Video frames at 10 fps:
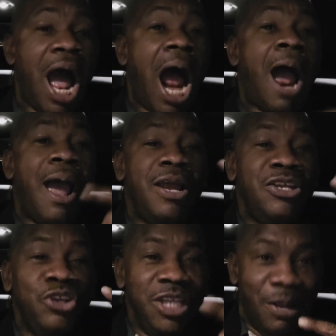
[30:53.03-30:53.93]

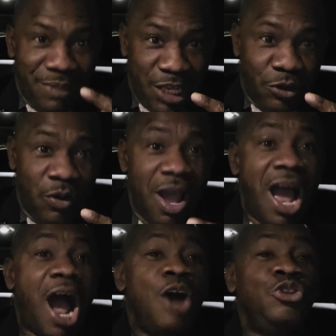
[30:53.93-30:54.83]
Let me tell you,
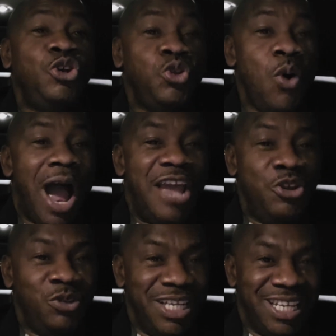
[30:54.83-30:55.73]
how do you know
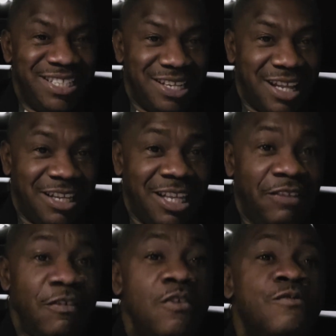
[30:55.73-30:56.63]
you need internal
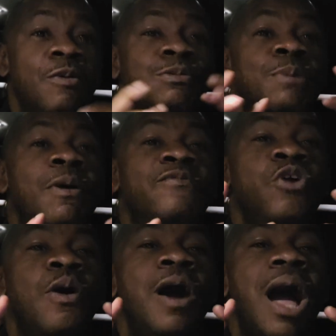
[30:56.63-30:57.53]
healing? From some of
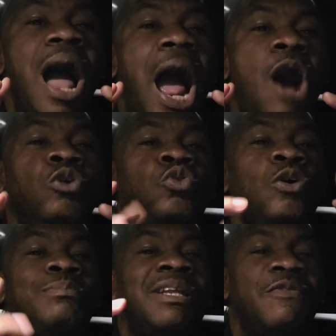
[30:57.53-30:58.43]
your
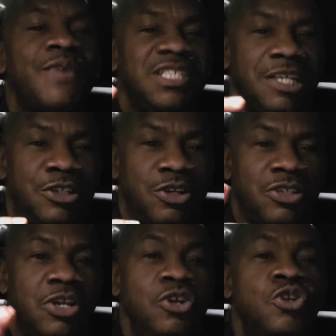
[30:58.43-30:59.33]
outward
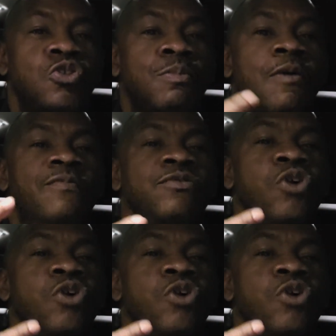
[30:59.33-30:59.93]
manifestations, some of